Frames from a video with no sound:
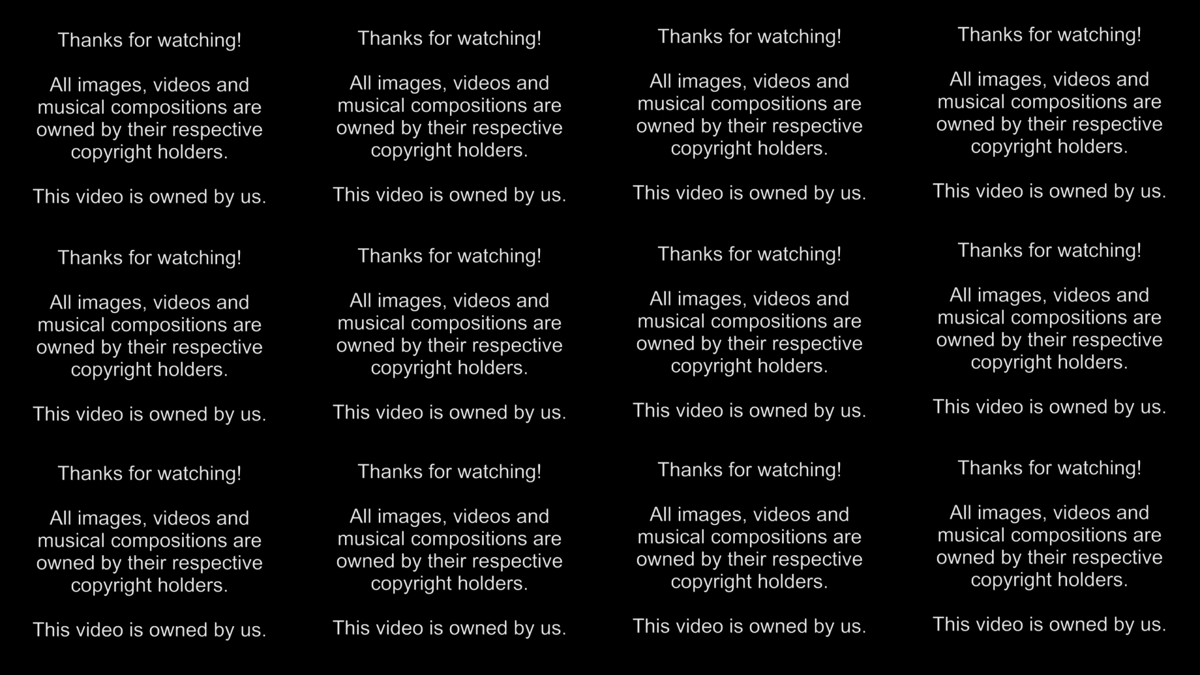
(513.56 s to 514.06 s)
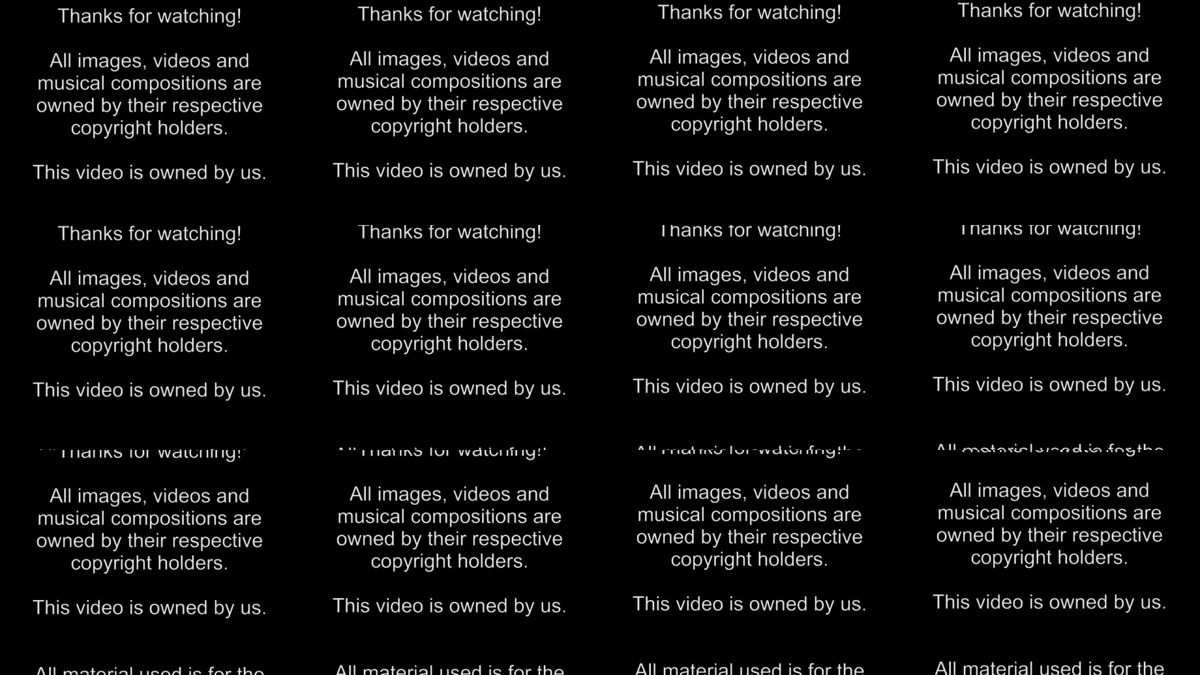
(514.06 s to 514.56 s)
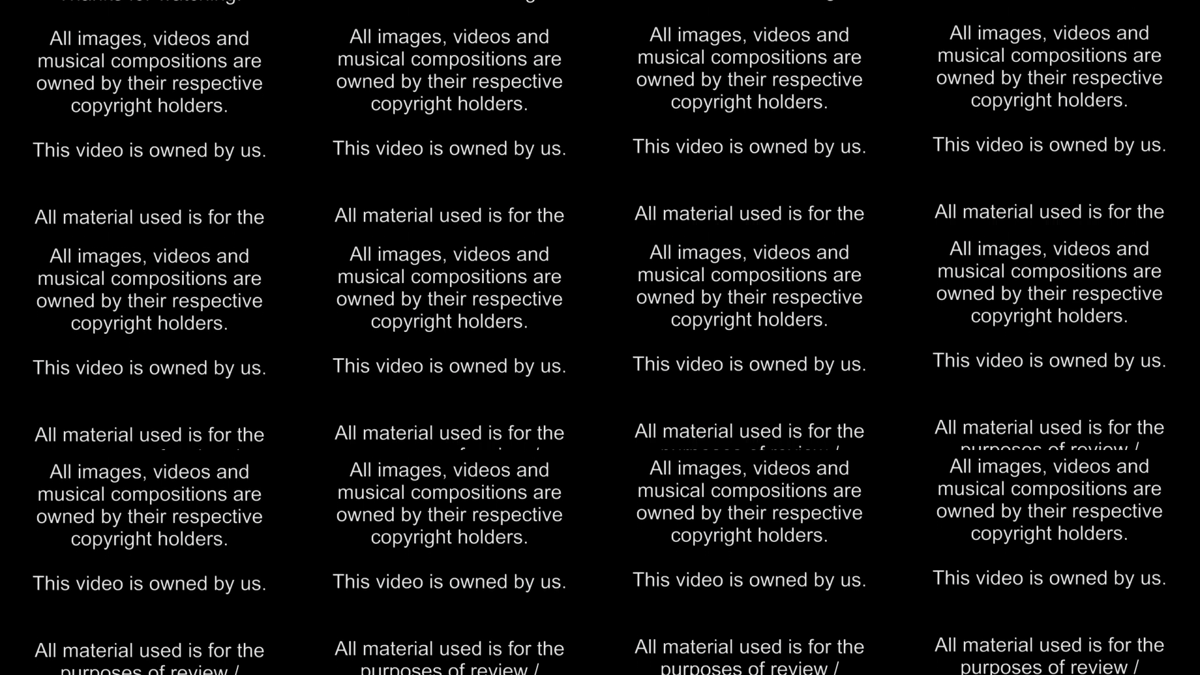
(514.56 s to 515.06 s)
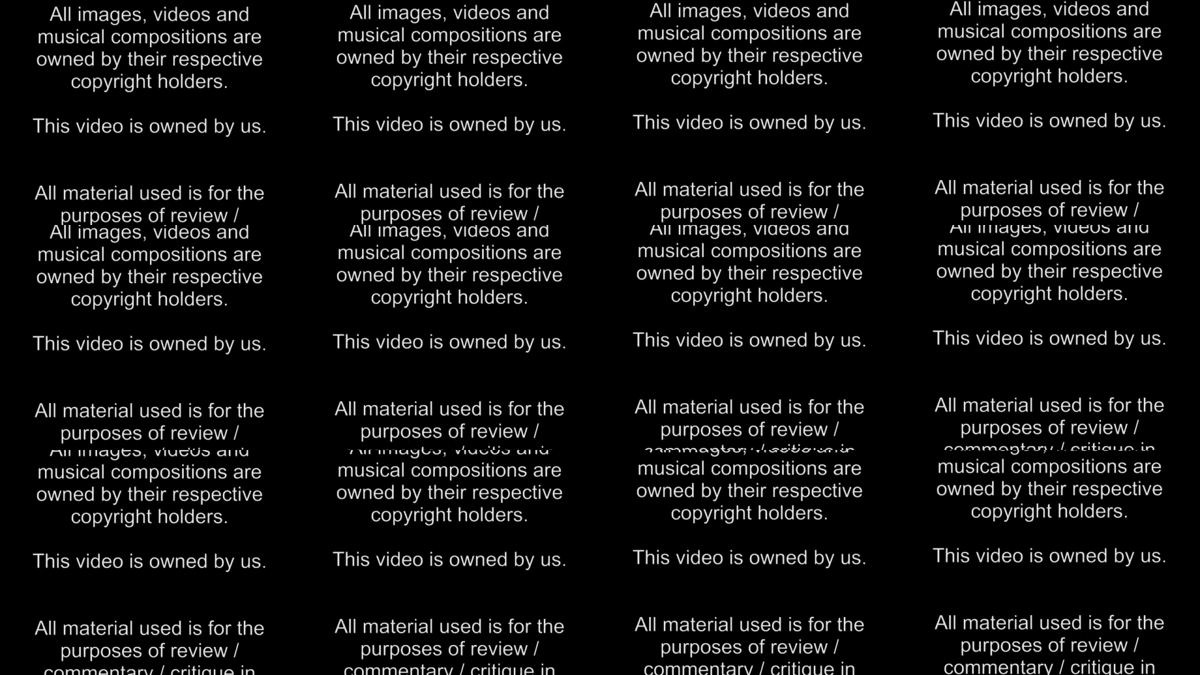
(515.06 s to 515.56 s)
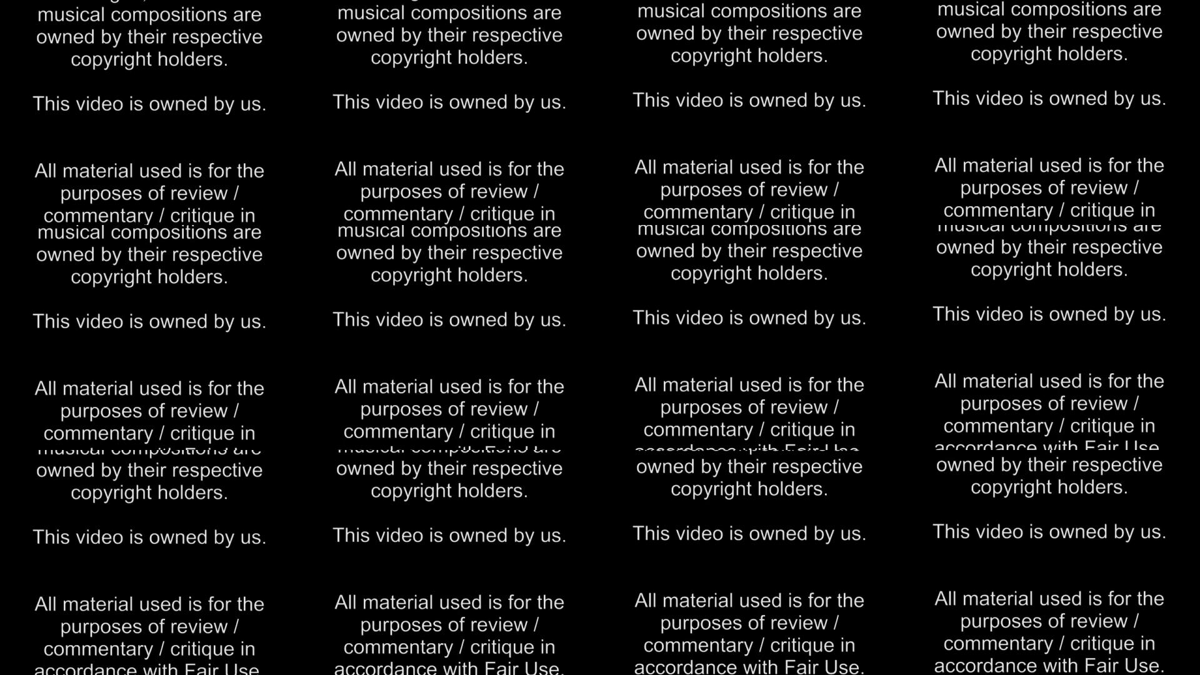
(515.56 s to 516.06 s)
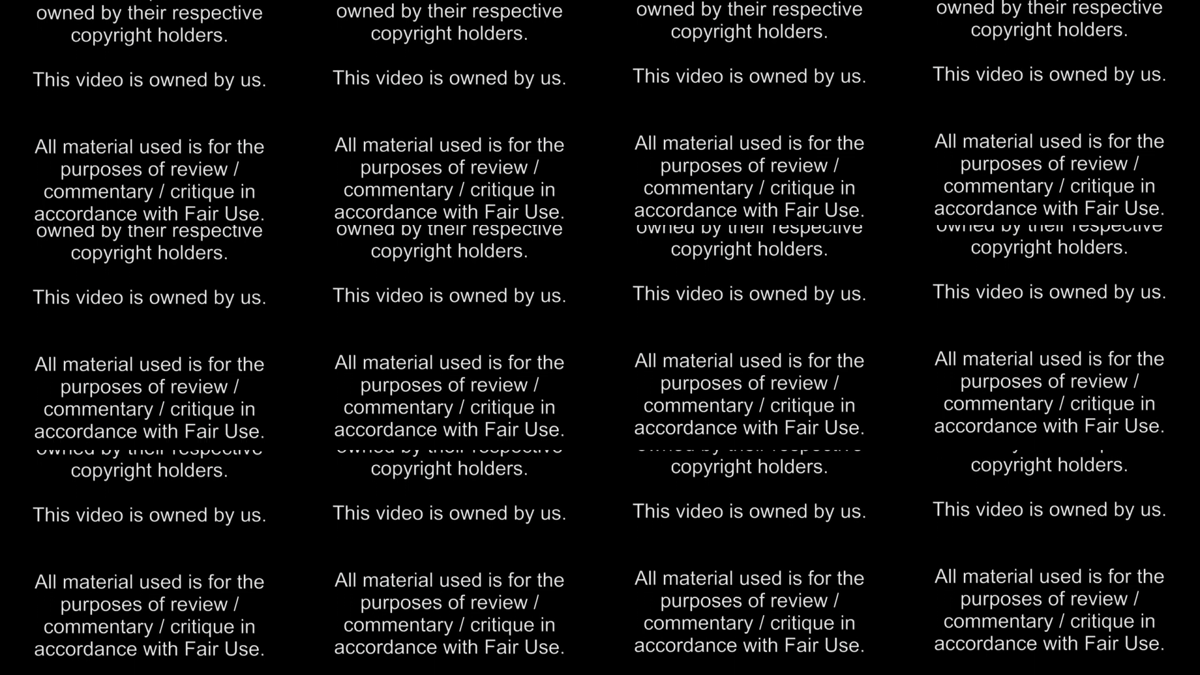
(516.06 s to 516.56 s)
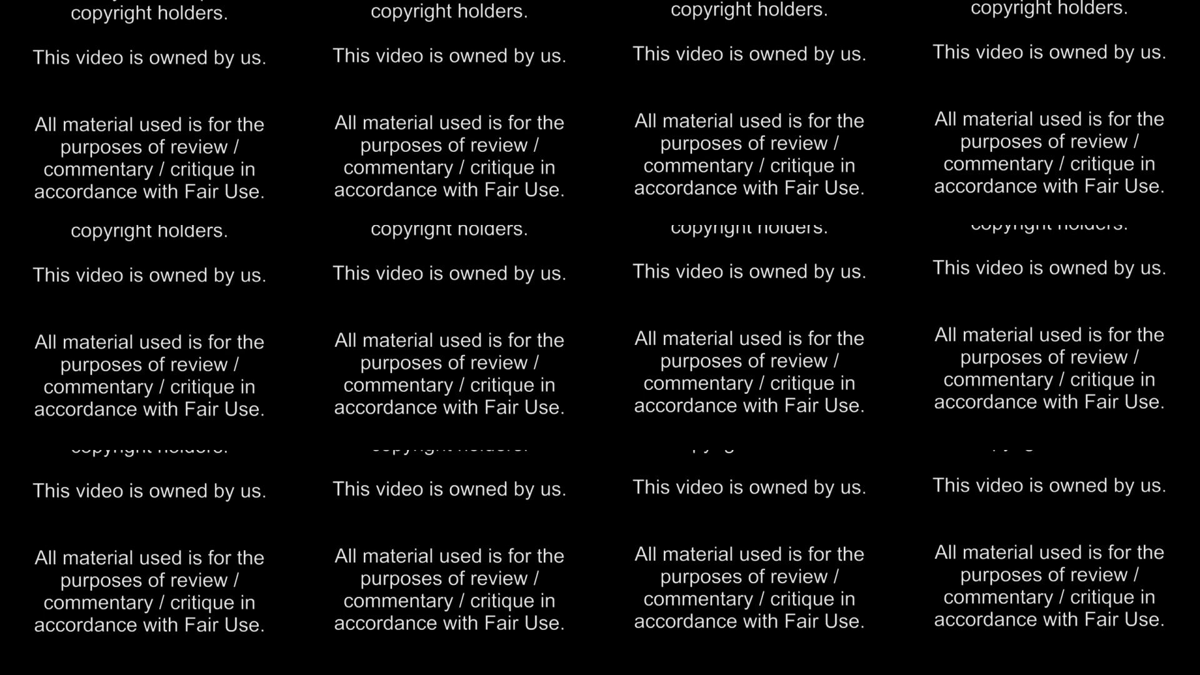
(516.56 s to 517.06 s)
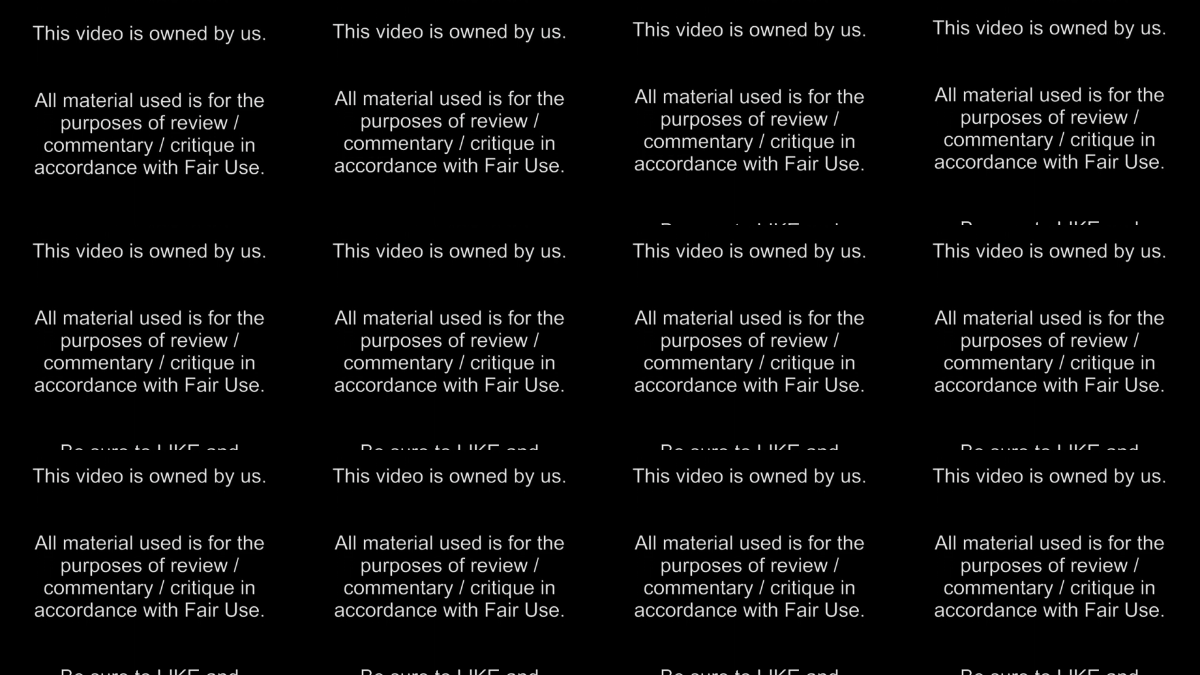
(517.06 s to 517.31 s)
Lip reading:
(no speaker visible)